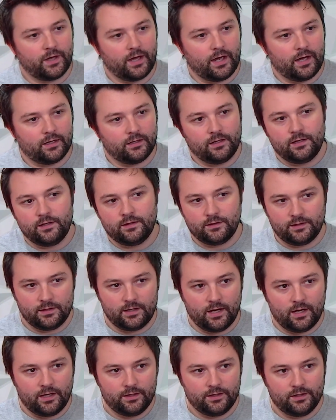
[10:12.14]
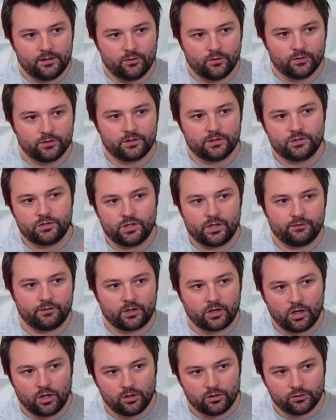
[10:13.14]
that in the edit, or did you have
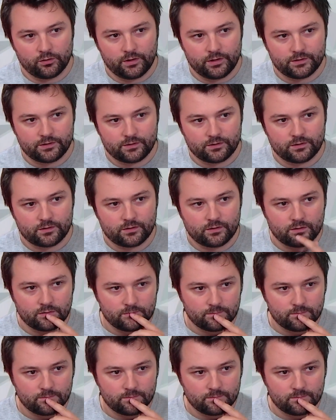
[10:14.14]
a colorist?